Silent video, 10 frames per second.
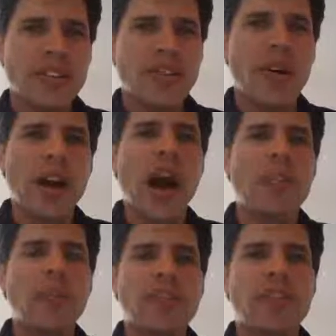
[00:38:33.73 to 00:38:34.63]
So a
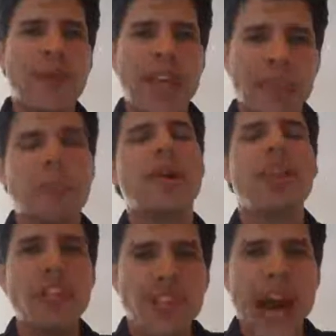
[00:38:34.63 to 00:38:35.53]
compliment from him,
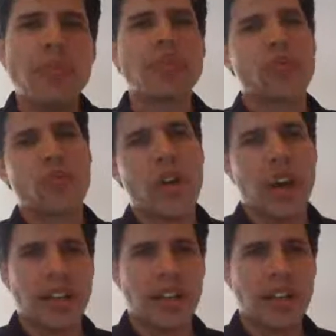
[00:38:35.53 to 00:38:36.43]
that was a
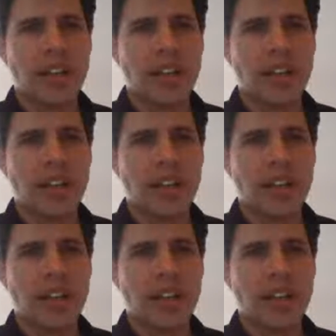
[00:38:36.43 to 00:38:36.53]
rung.